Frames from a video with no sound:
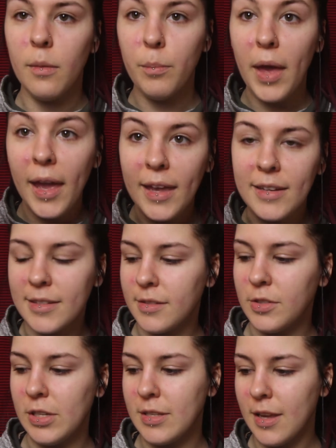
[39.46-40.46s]
Paint,
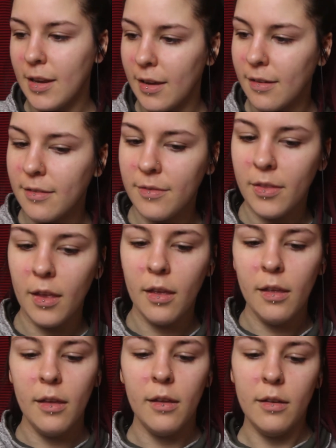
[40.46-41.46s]
just kidding. All
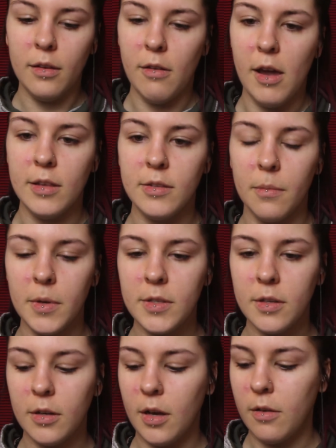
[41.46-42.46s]
right, so I'm gonna
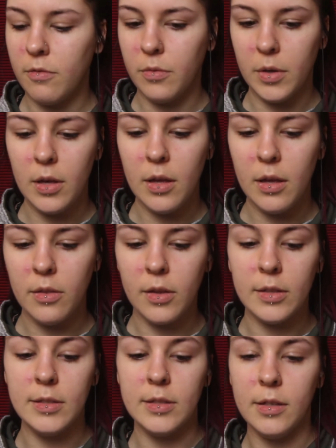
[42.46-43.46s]
start off with
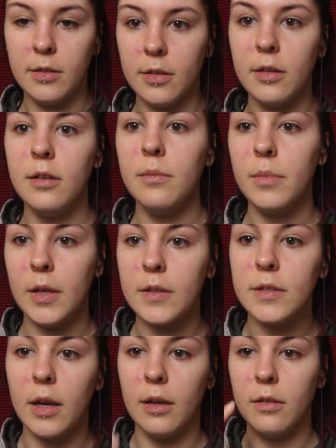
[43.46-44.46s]
concealer
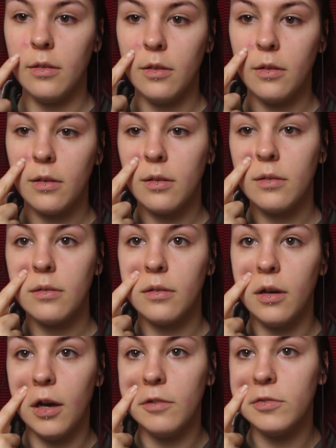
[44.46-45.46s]
because I look
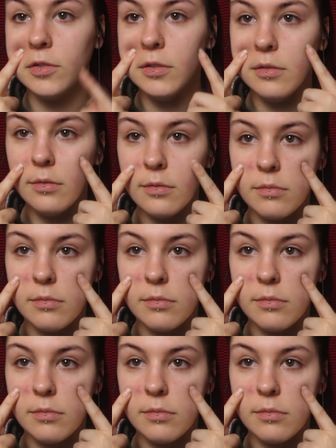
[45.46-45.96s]
awful.